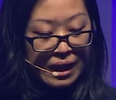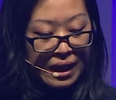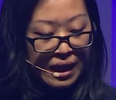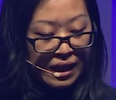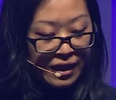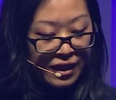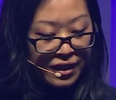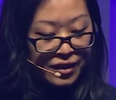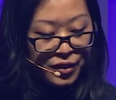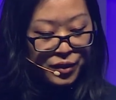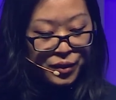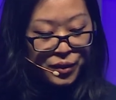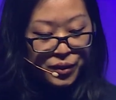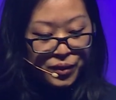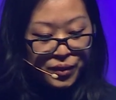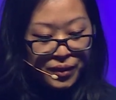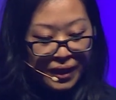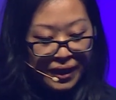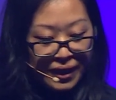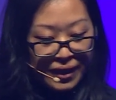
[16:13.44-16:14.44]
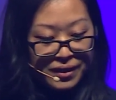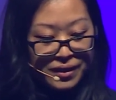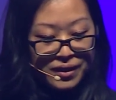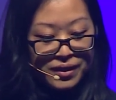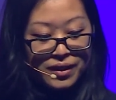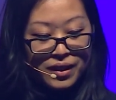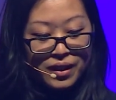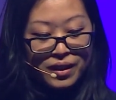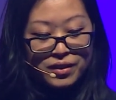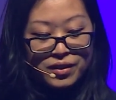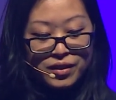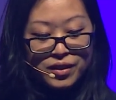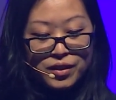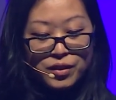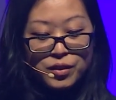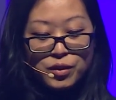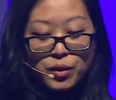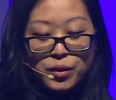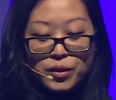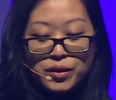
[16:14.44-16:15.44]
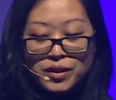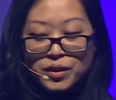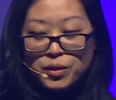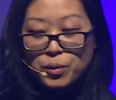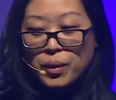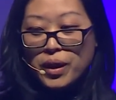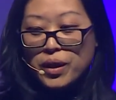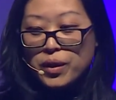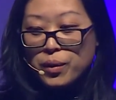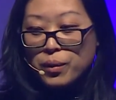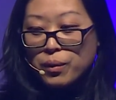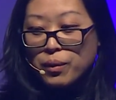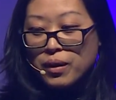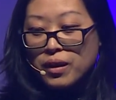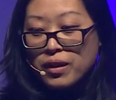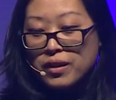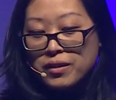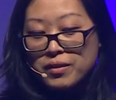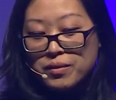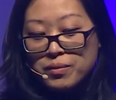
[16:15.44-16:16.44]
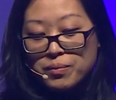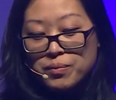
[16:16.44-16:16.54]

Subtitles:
And as you do that exercise, just notice where you are.